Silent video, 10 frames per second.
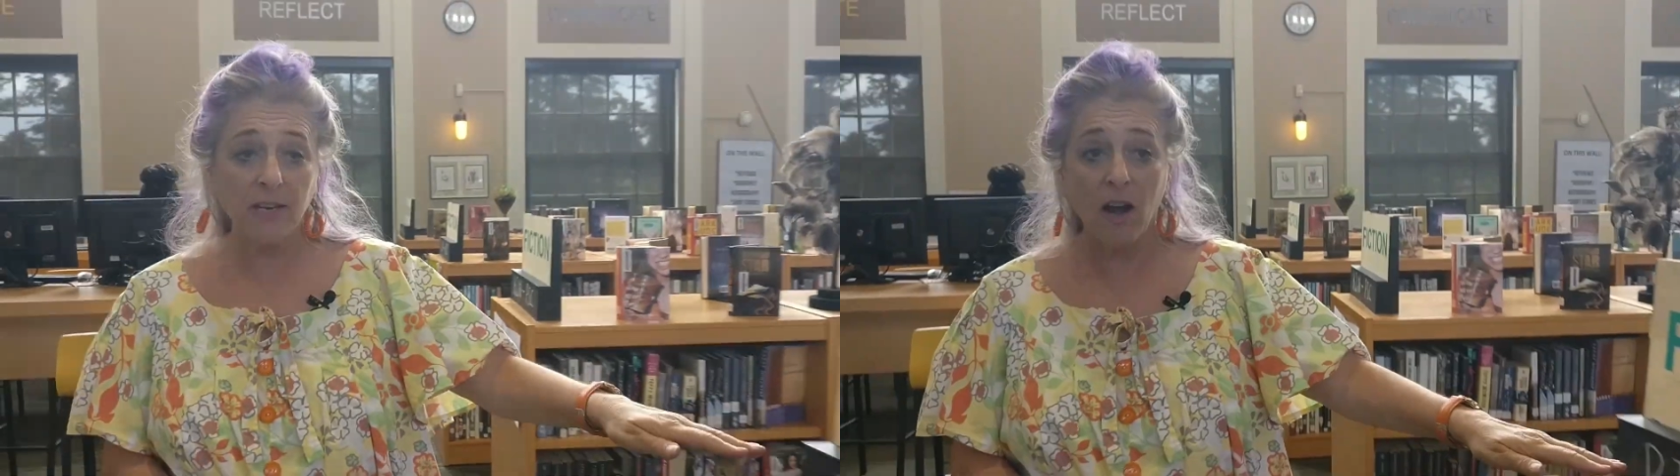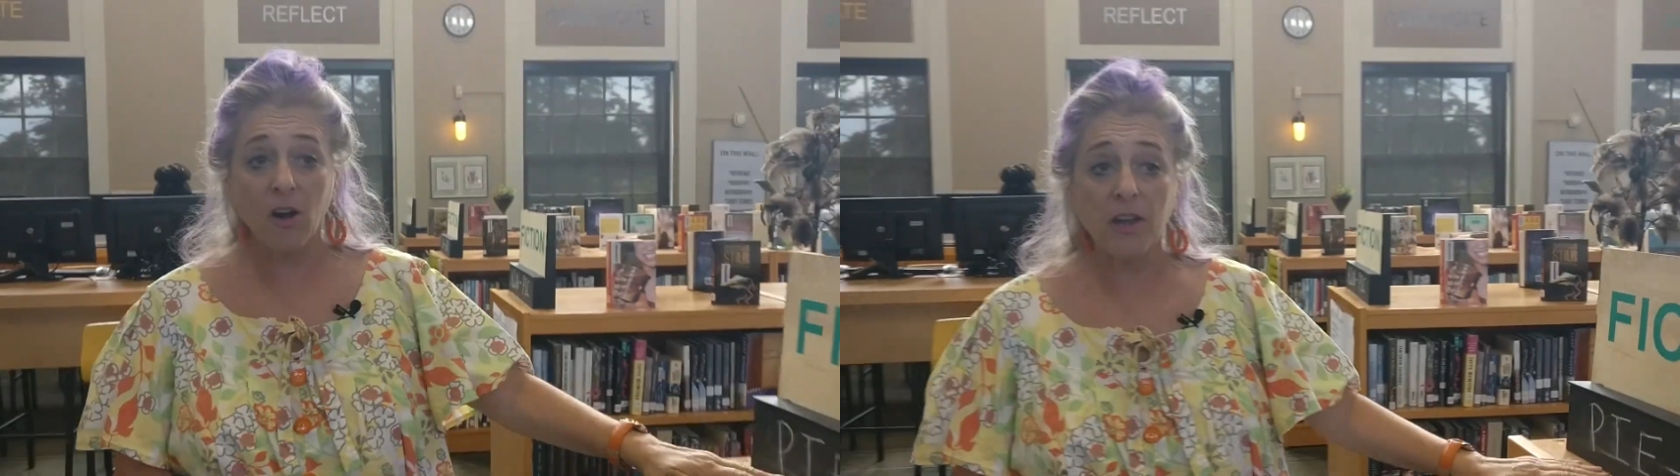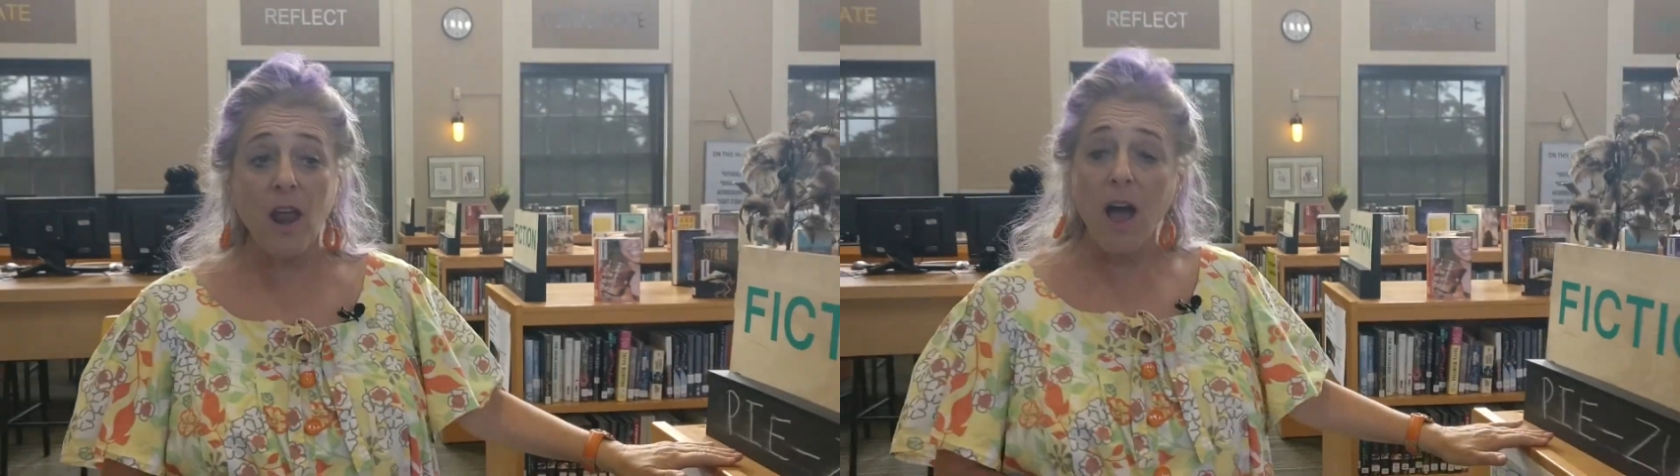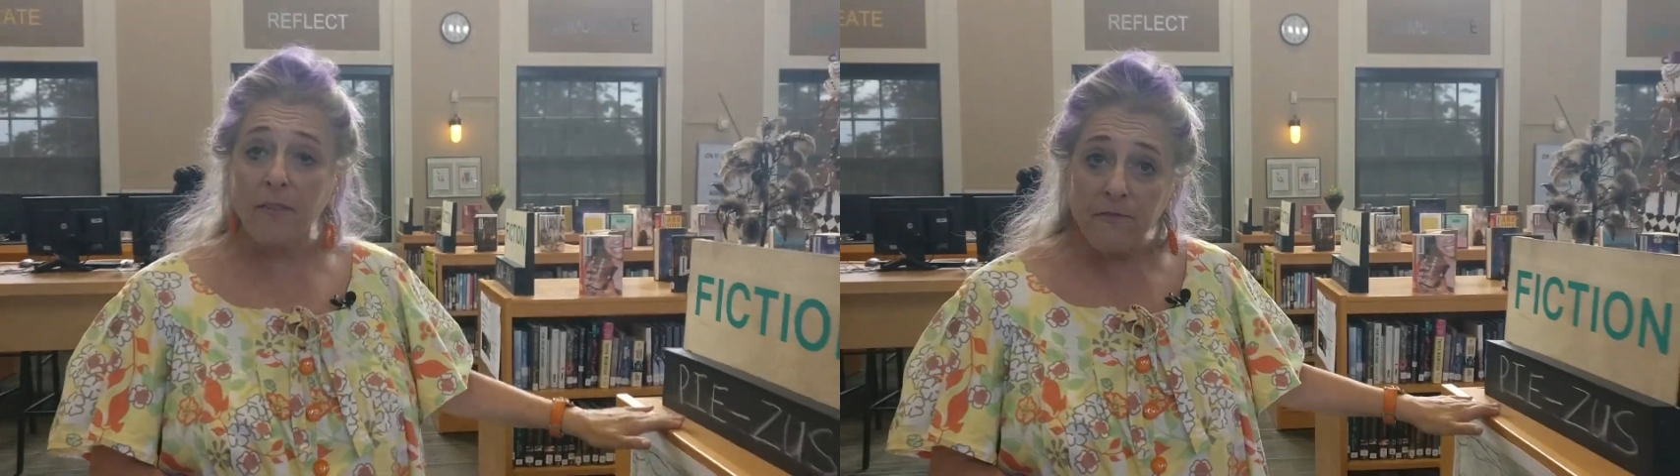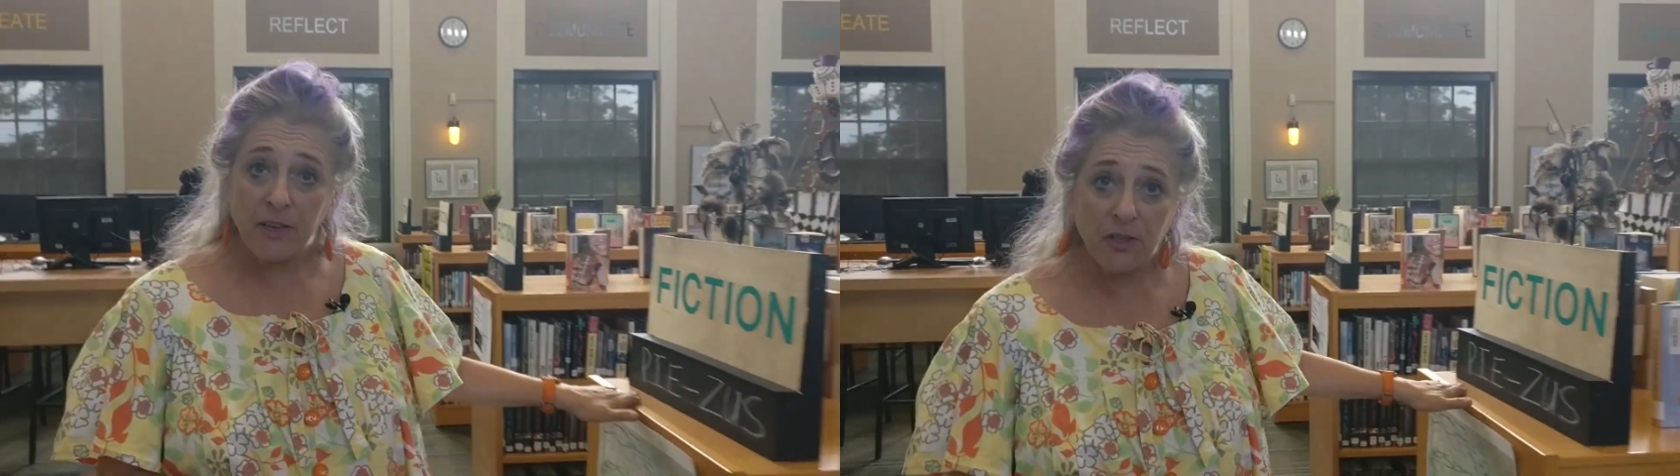to our
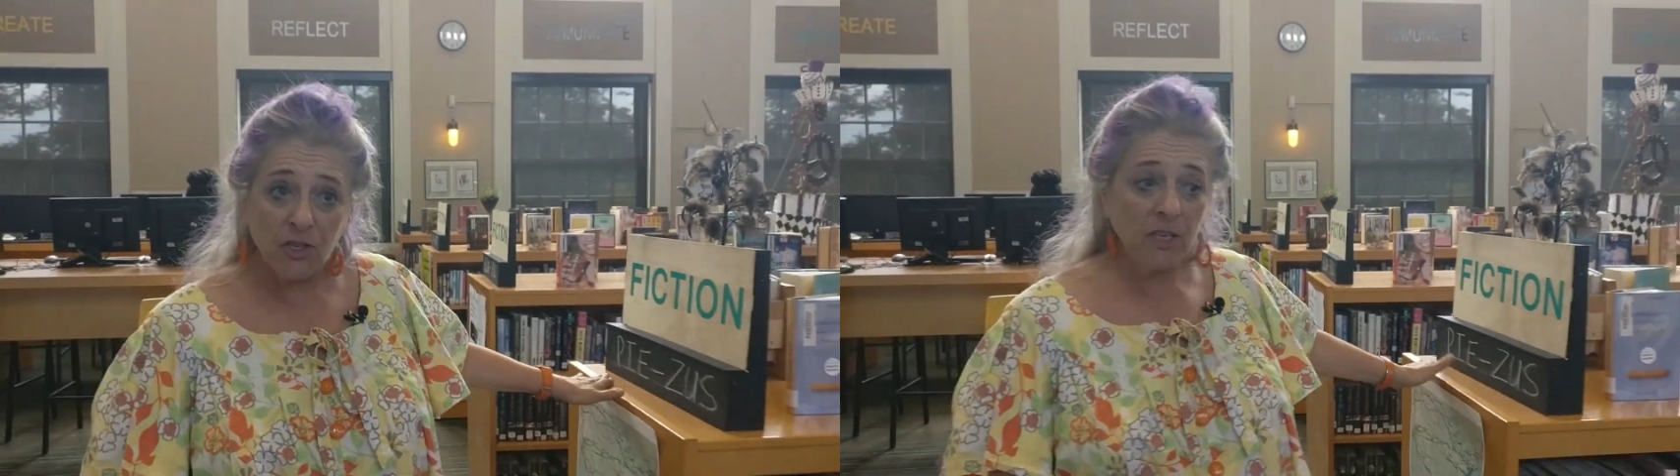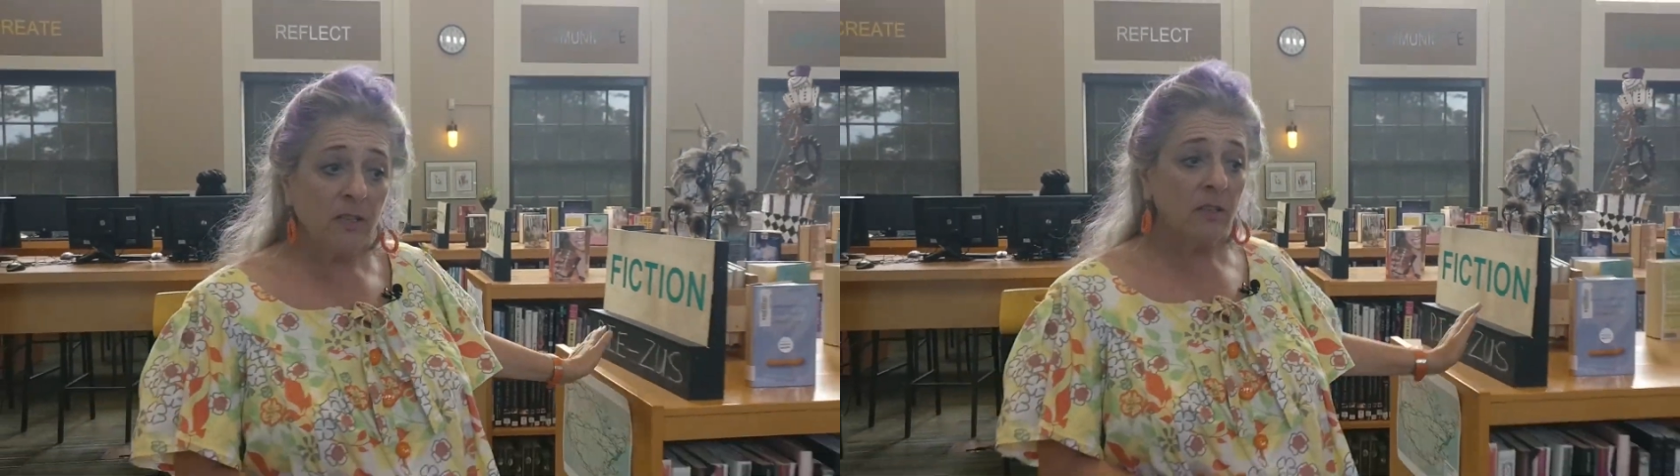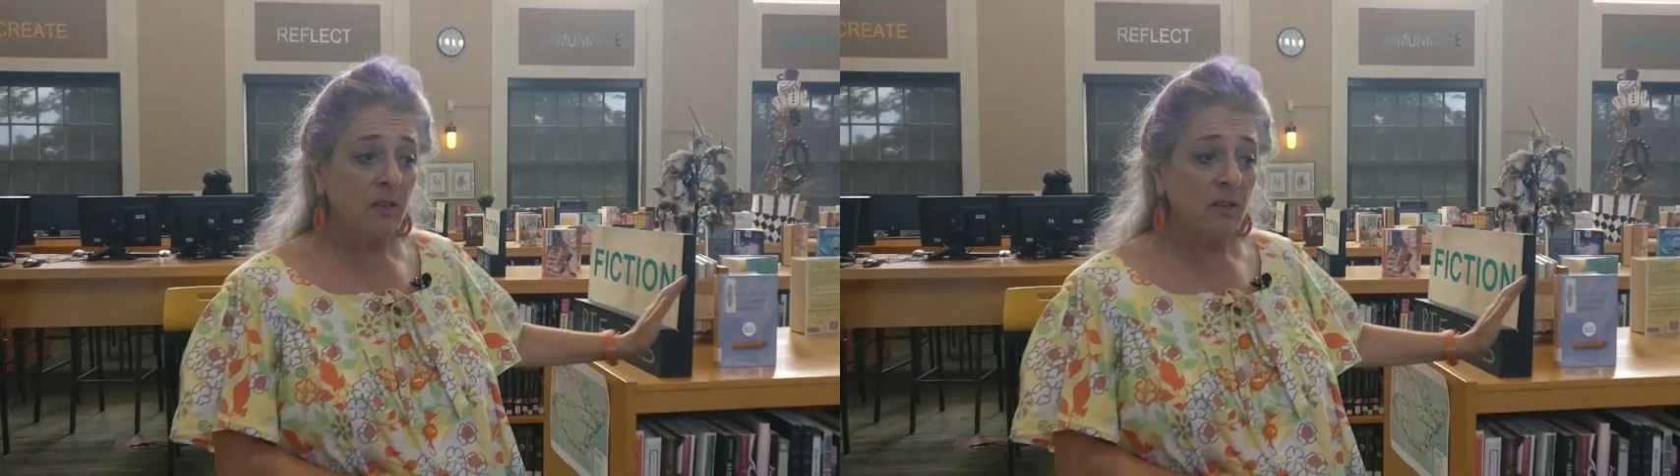nonfiction.